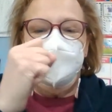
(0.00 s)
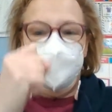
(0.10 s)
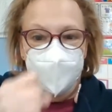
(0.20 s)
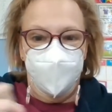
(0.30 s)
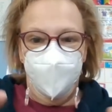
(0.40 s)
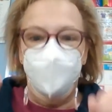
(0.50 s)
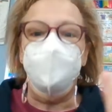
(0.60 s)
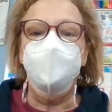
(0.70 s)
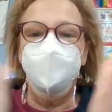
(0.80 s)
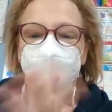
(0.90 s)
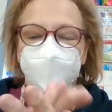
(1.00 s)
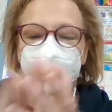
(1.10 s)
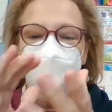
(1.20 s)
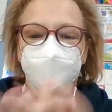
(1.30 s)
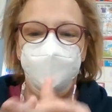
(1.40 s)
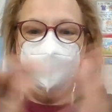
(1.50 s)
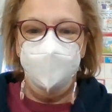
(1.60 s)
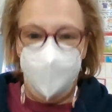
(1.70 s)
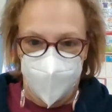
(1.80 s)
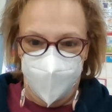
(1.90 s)
Days of the week,
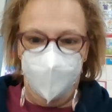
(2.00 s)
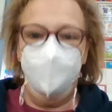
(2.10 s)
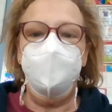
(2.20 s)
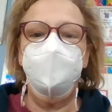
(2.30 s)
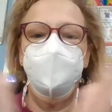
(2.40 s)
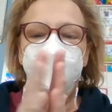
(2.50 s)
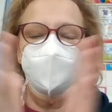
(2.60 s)
days of the week,